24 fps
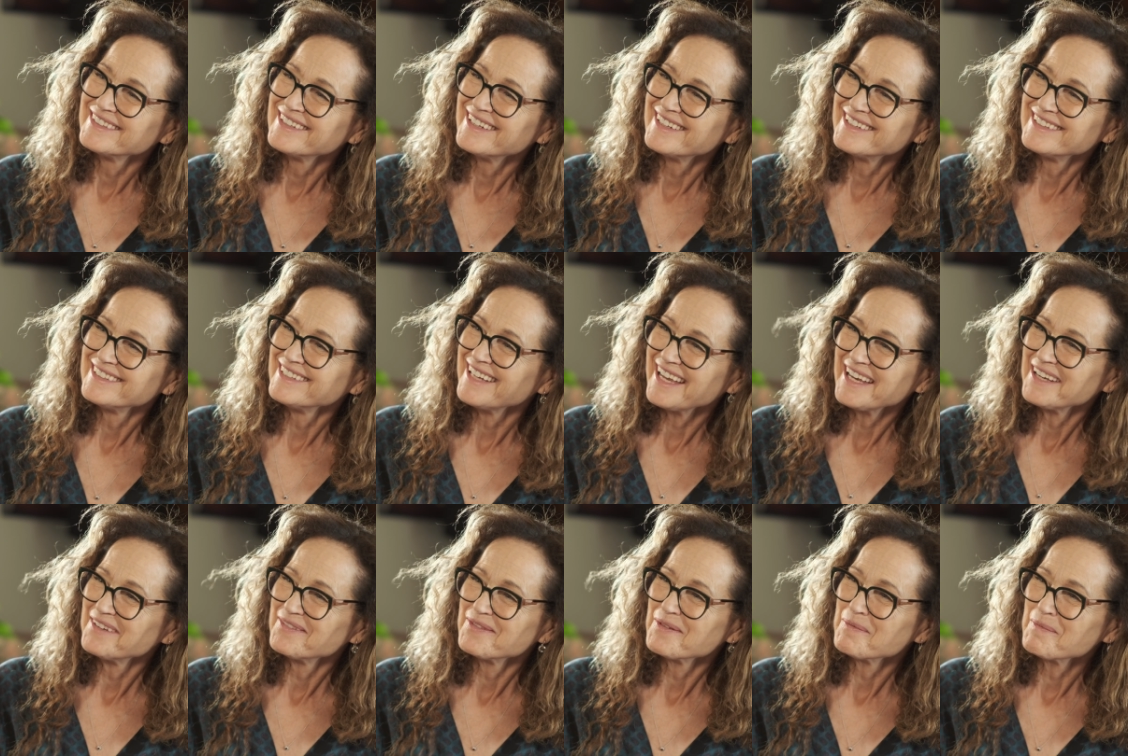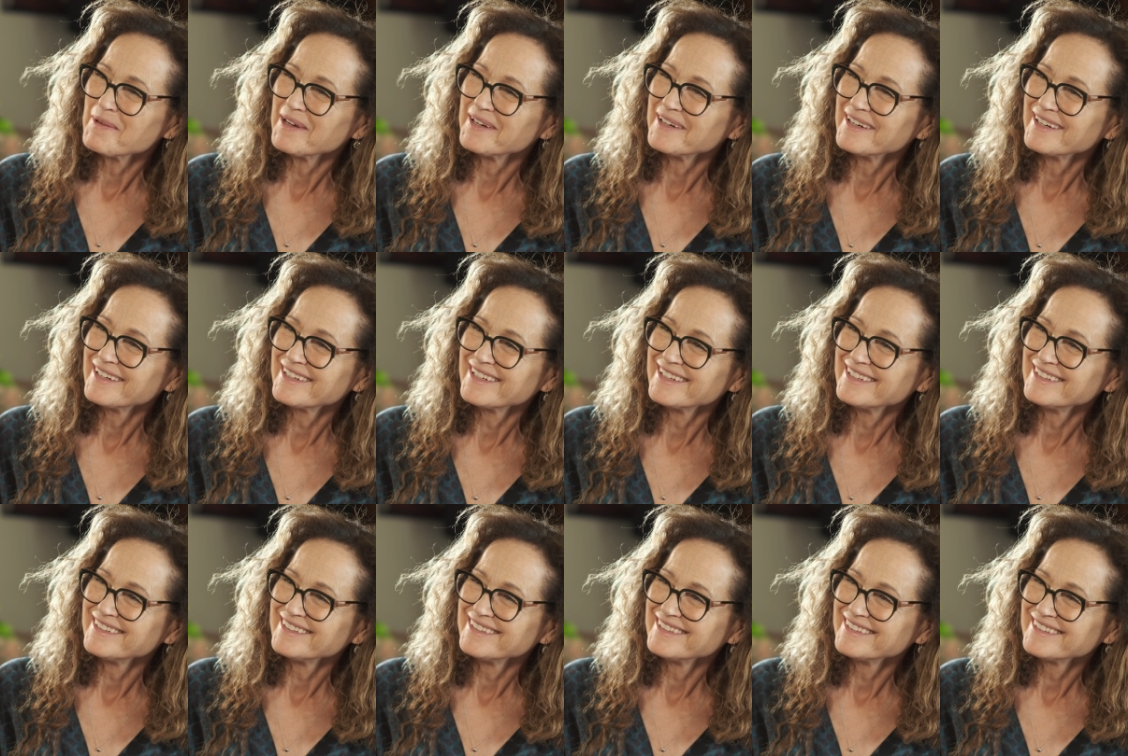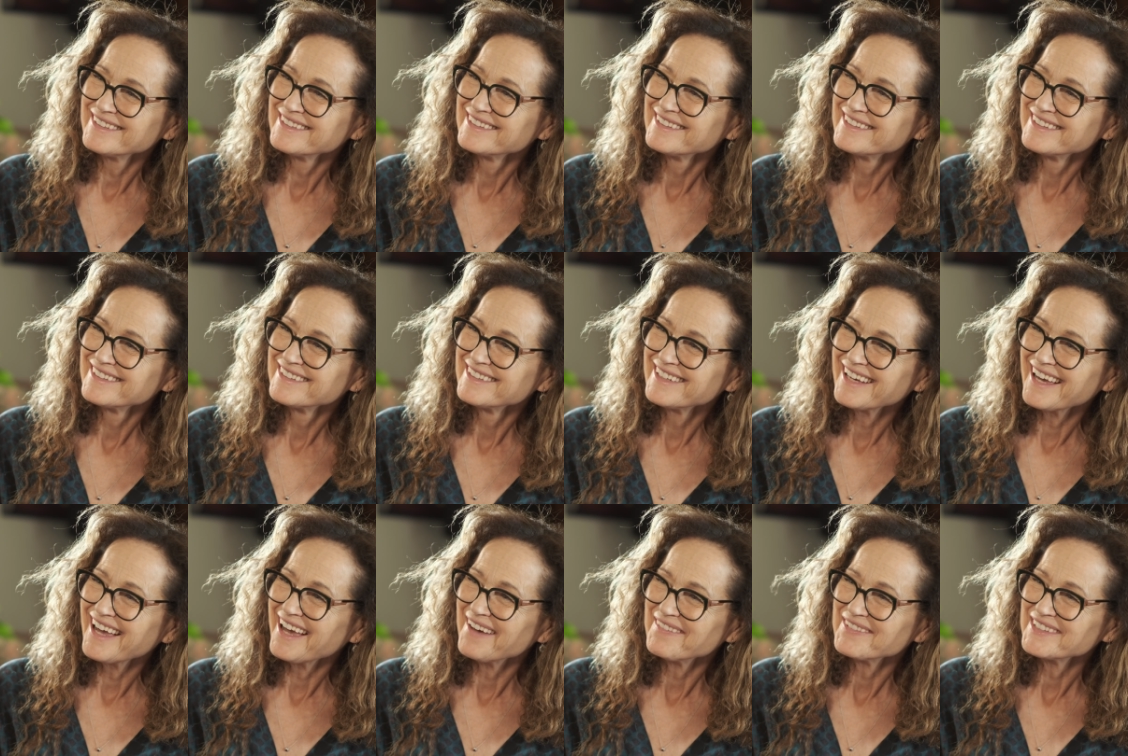a Native American
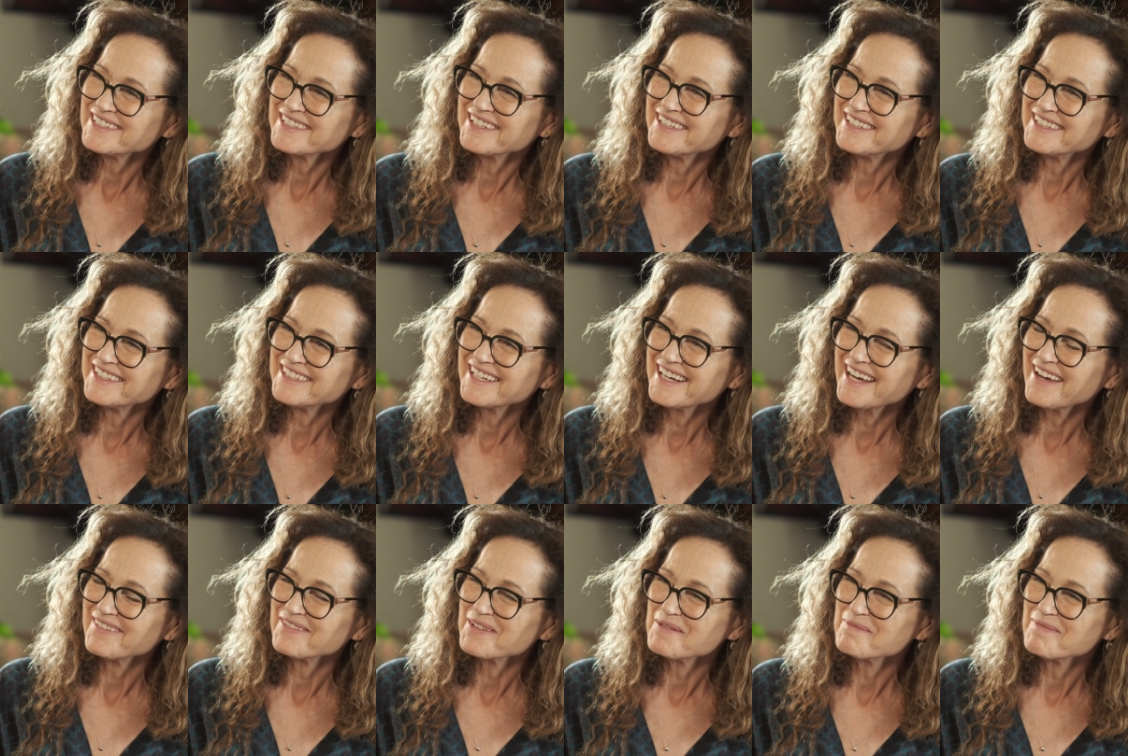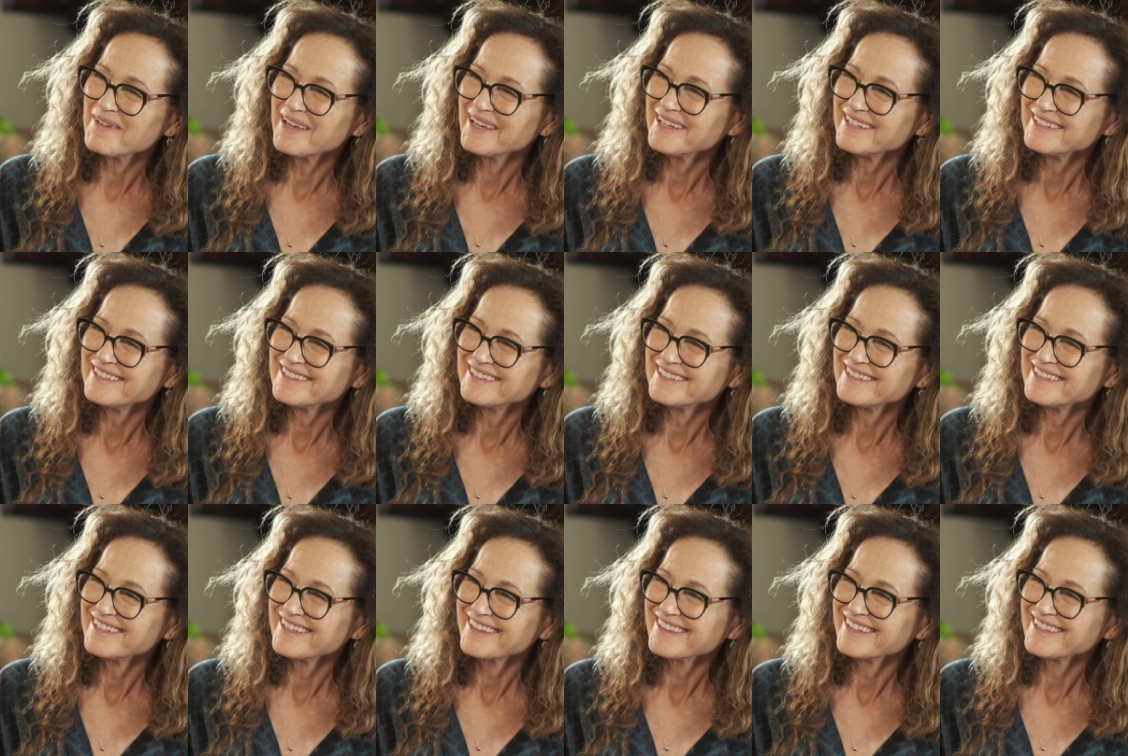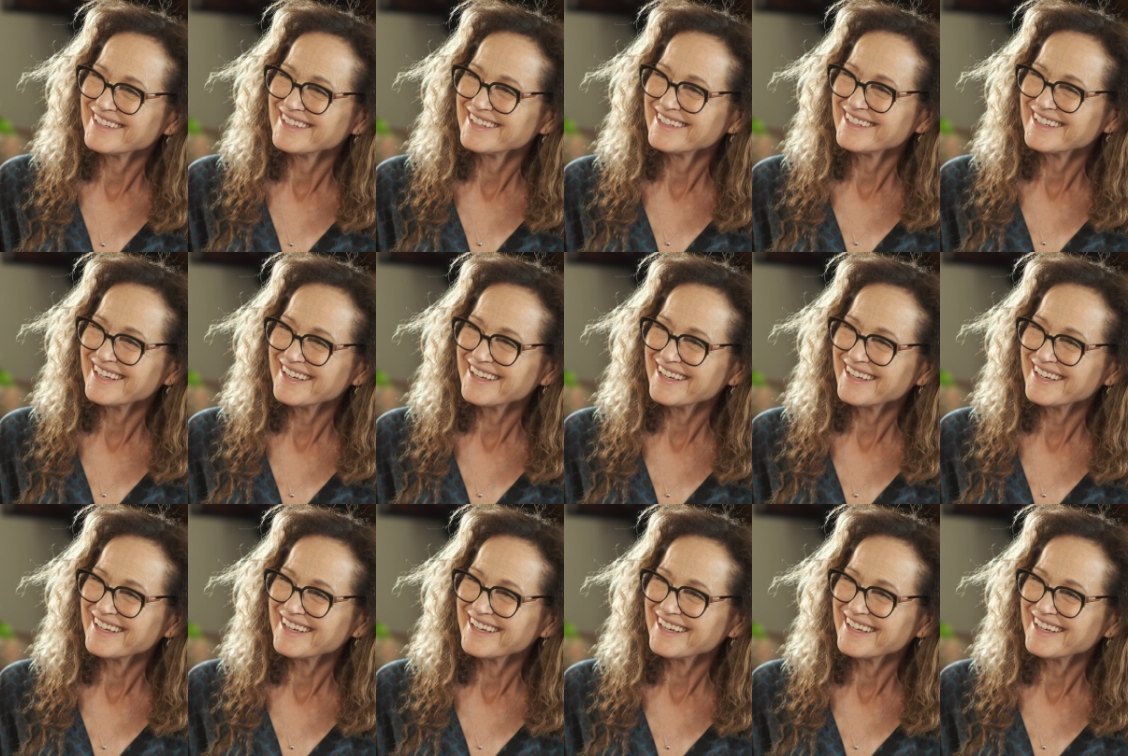avatar? Have you made anything?